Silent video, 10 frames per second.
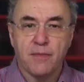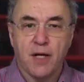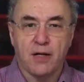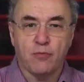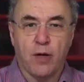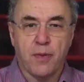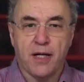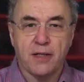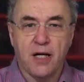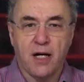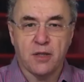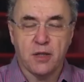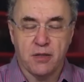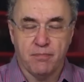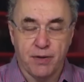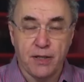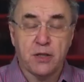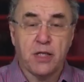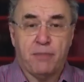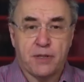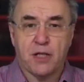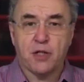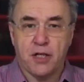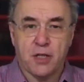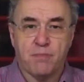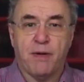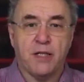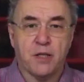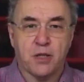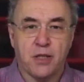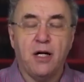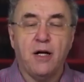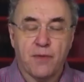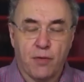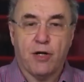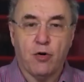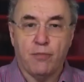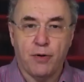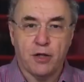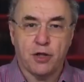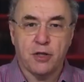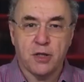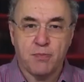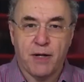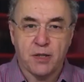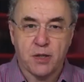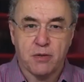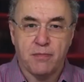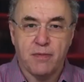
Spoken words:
And what that does is it builds up essentially a space that we call branchial space.